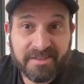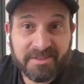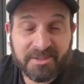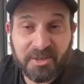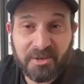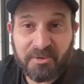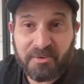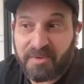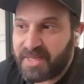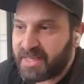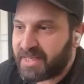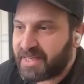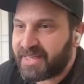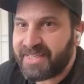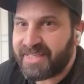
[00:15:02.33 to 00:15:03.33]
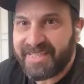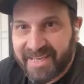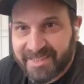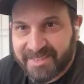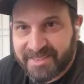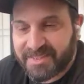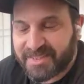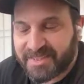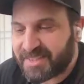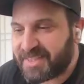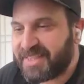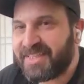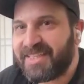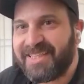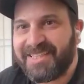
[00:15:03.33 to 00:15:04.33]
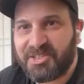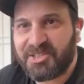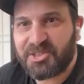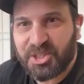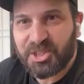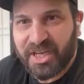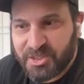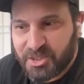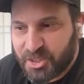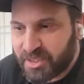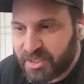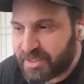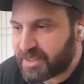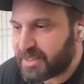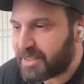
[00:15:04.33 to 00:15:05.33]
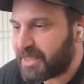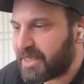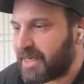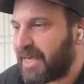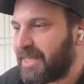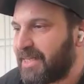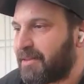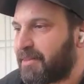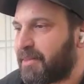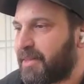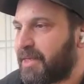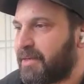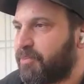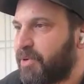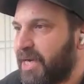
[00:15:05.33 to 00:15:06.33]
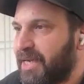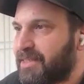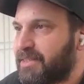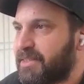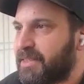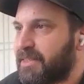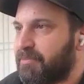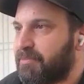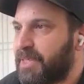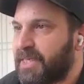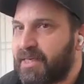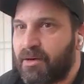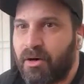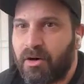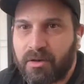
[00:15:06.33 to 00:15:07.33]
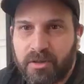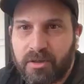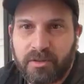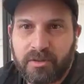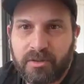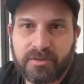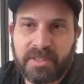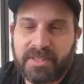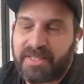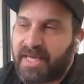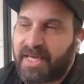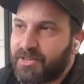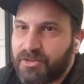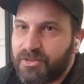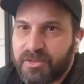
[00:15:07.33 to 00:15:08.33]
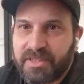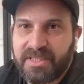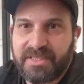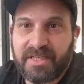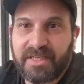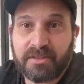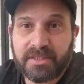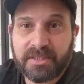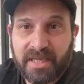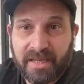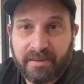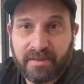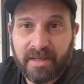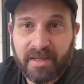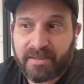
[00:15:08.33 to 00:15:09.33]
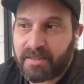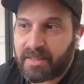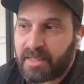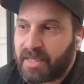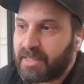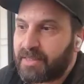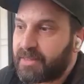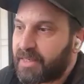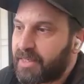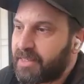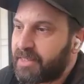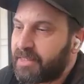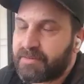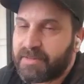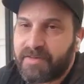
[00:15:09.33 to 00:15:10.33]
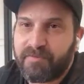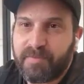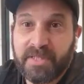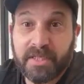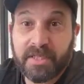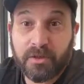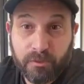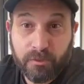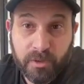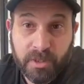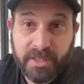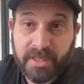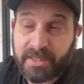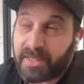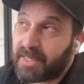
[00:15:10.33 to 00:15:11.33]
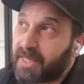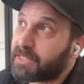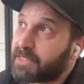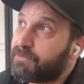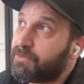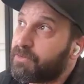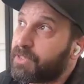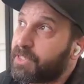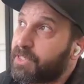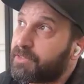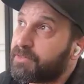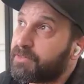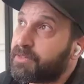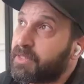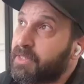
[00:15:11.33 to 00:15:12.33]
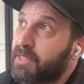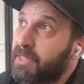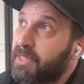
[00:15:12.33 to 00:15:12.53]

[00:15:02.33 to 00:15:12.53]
So yes, it's changing. And I think brands and big holdcos and agencies understand that. And they have been recruiting in the last few years